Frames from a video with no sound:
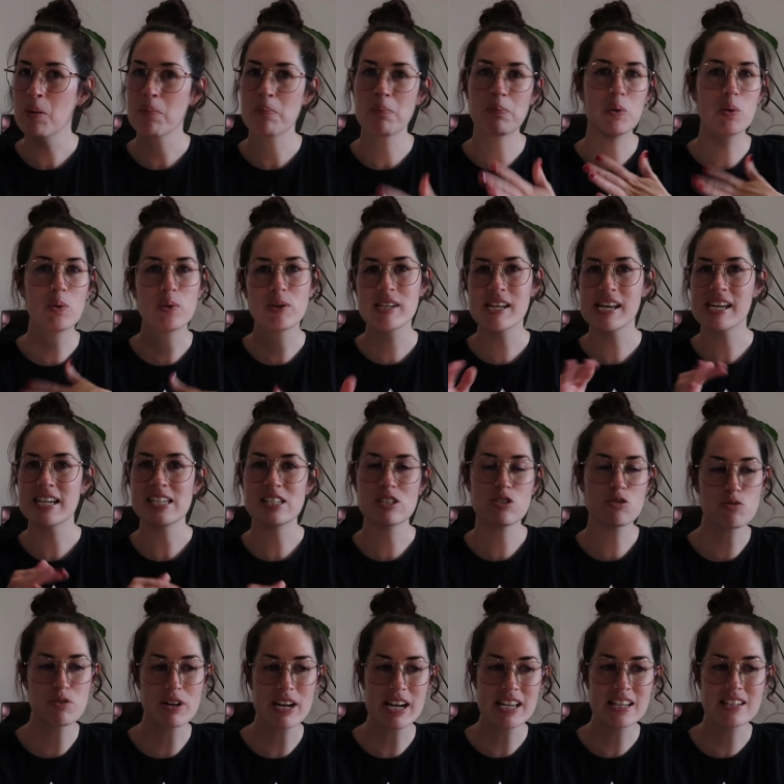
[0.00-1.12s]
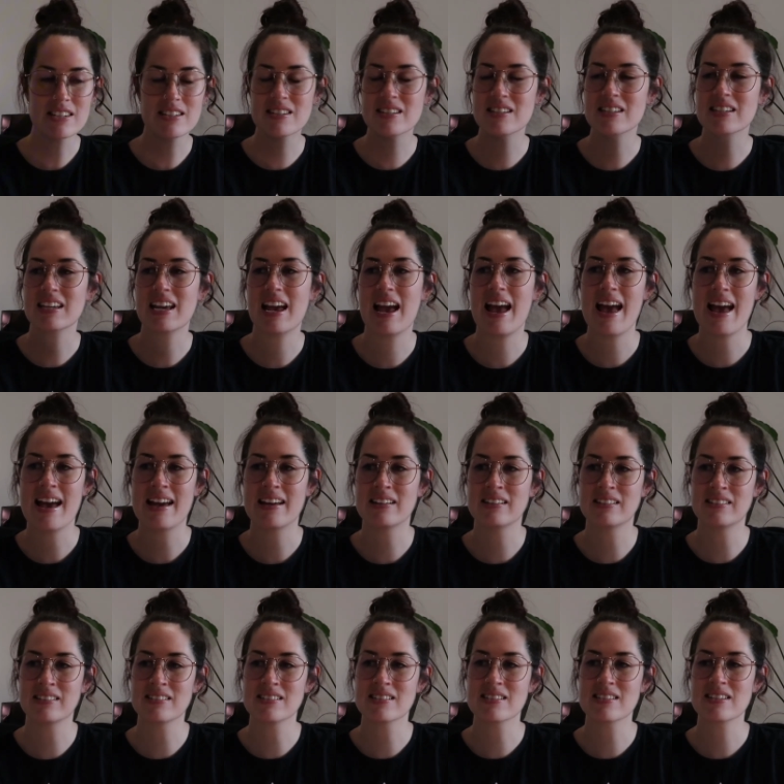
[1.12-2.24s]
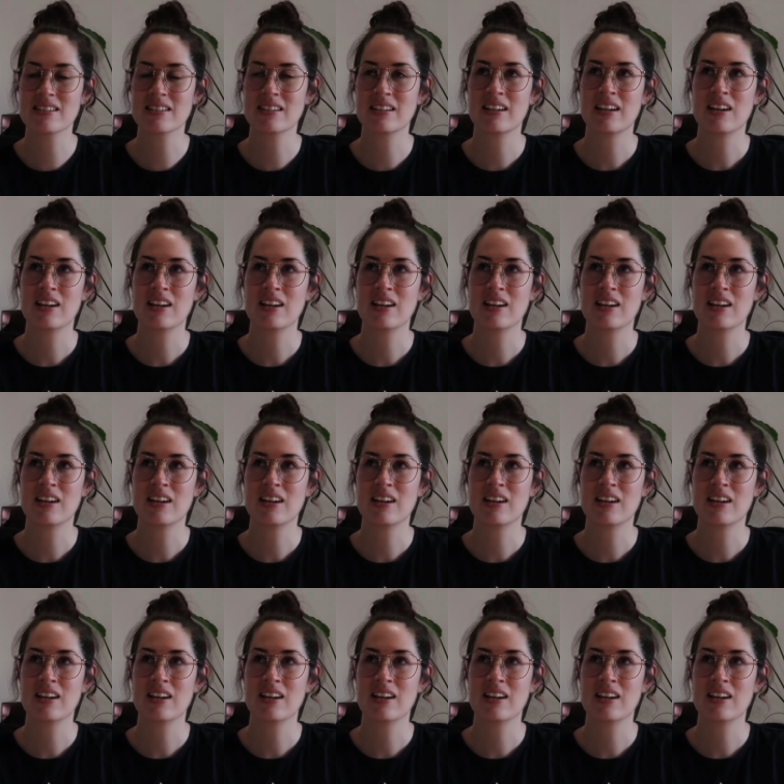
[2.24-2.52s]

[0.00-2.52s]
more days rest and